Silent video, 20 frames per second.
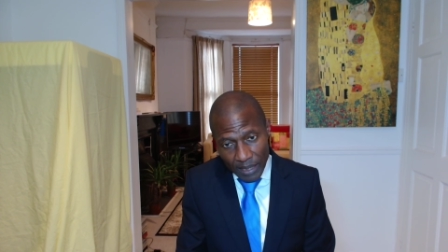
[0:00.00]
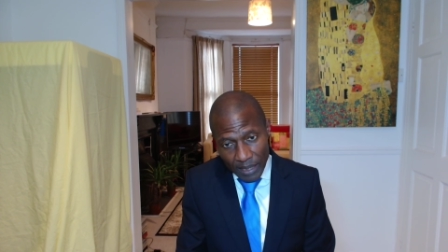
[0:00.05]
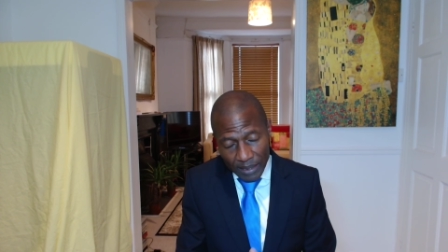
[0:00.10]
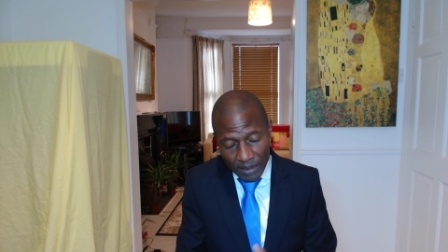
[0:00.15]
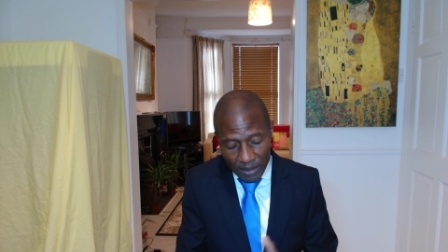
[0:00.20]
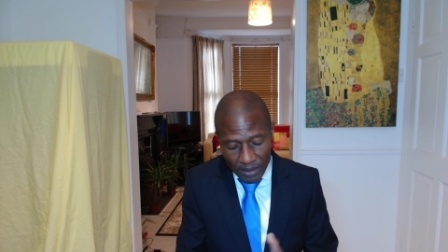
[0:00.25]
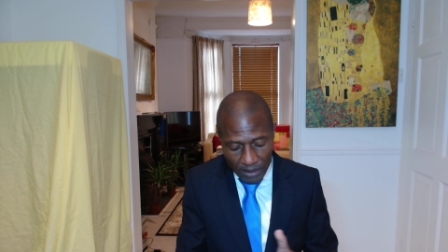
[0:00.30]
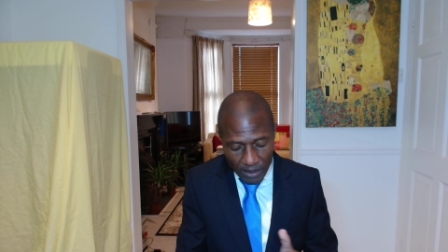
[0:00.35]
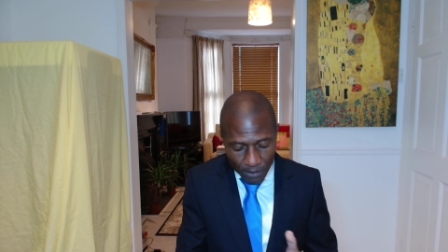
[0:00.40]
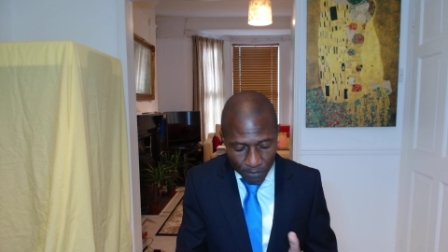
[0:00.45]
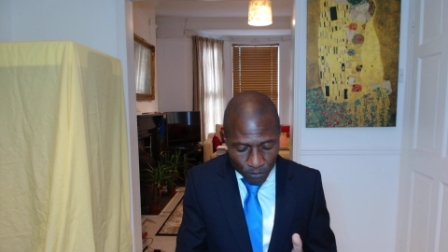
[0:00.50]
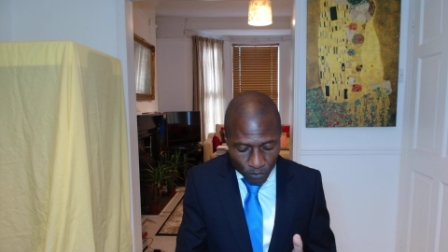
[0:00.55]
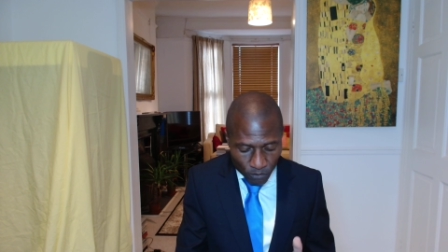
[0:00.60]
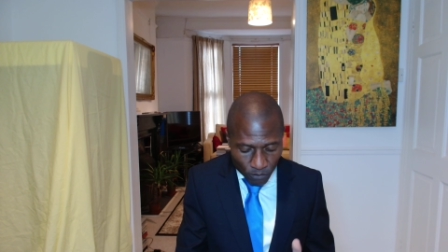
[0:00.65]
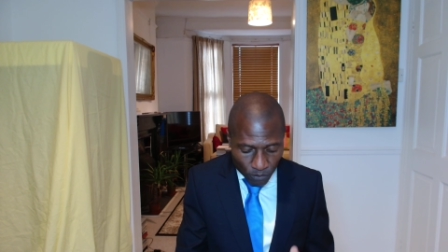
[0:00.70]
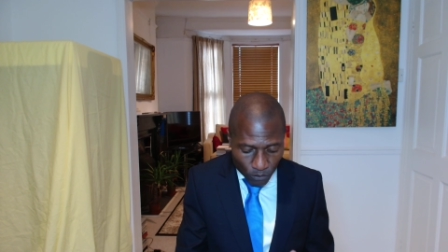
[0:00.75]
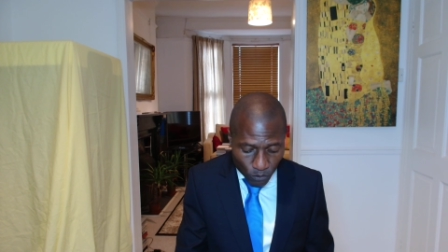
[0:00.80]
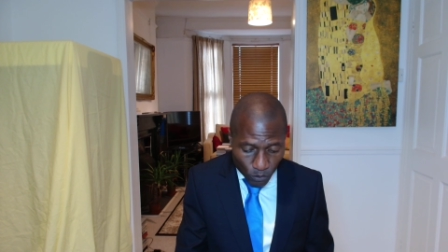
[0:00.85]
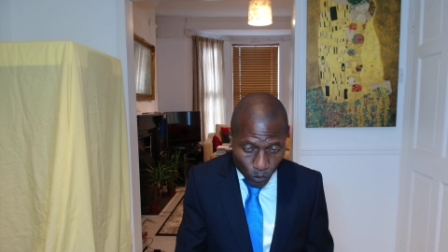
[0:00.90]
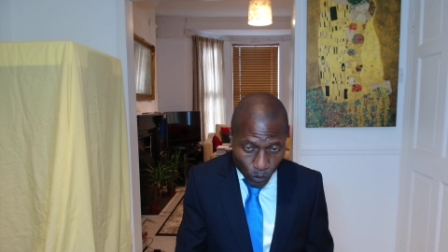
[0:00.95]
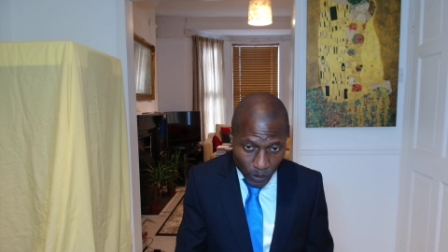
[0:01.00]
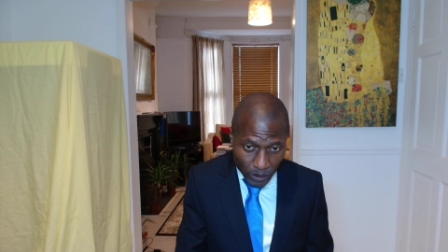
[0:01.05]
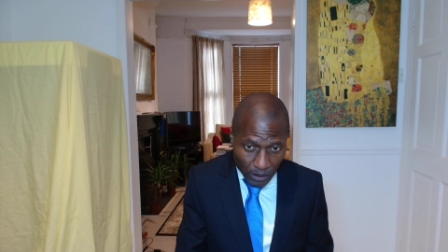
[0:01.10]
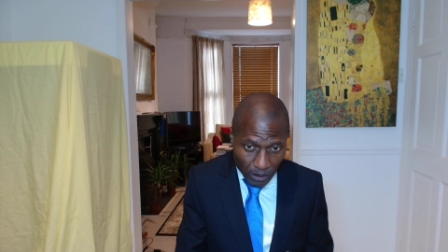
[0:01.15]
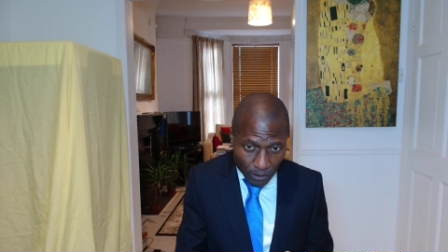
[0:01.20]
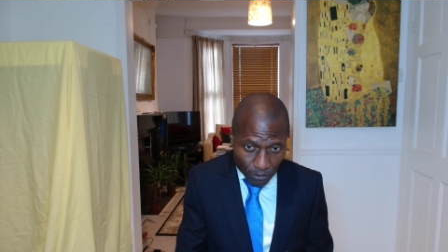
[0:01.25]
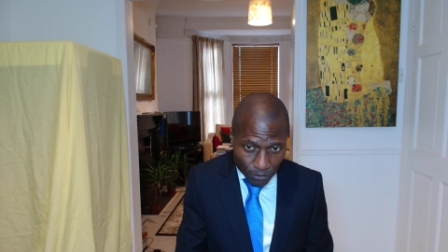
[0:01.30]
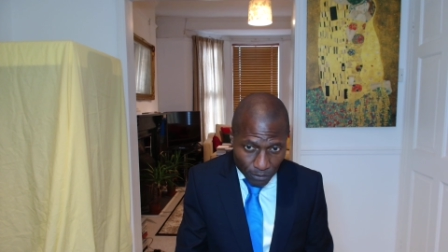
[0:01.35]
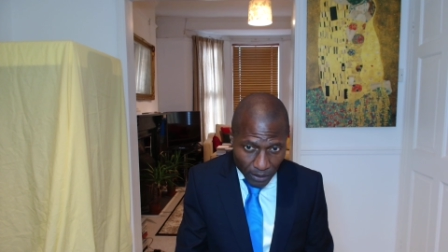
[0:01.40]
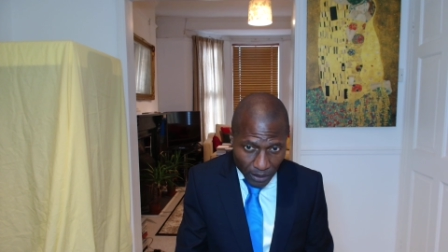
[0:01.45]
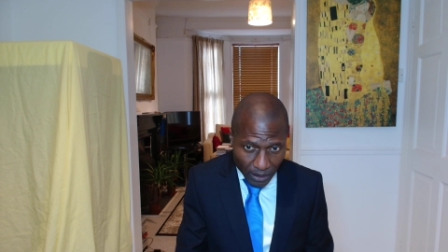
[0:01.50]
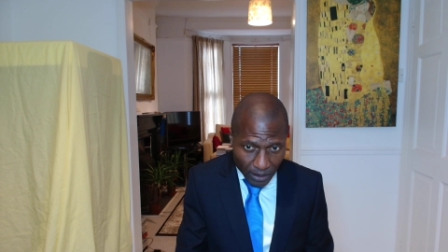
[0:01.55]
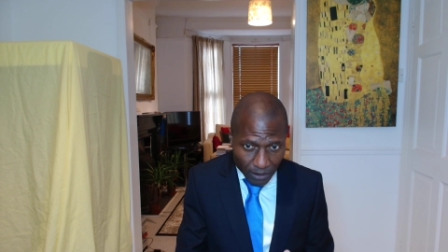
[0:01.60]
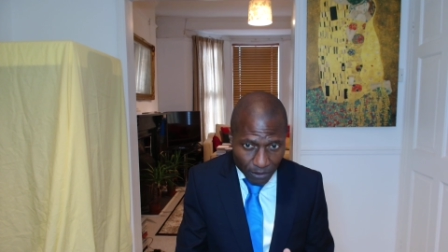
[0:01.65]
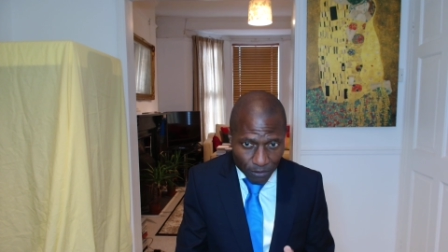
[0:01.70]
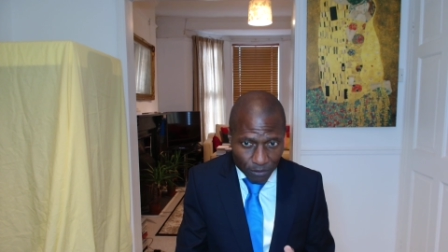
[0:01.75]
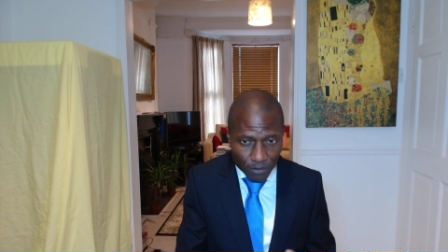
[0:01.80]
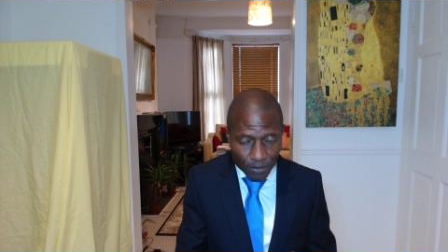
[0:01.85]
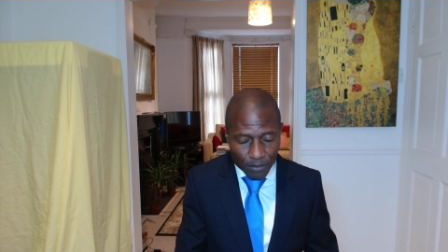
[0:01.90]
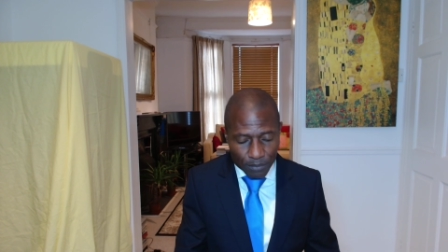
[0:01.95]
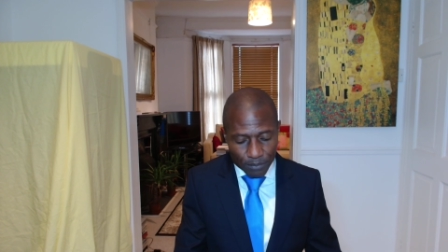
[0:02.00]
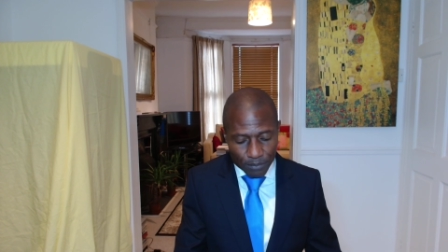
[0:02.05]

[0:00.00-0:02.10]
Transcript: and 7:25.